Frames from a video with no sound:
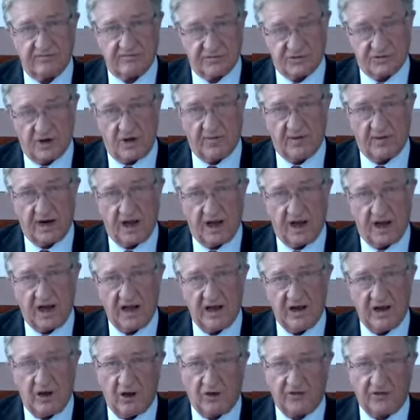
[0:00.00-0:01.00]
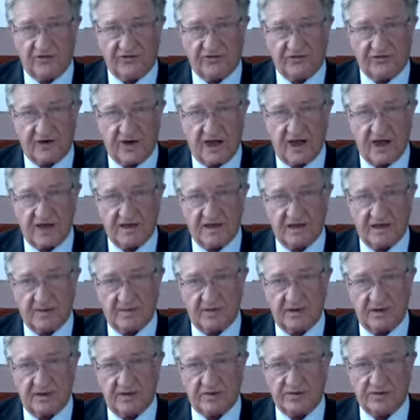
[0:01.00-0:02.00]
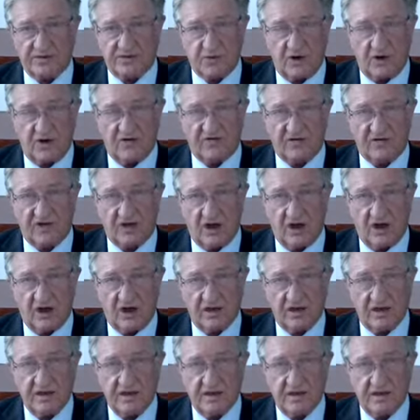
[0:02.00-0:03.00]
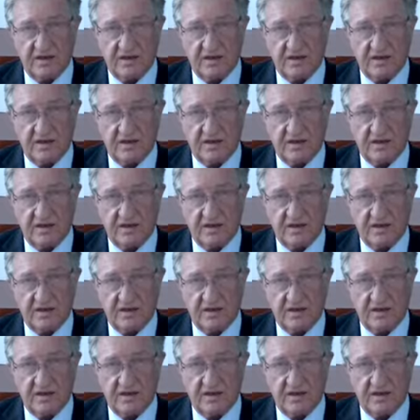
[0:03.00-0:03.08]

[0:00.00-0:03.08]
Tom and I, on 3AW at 12 o'clock.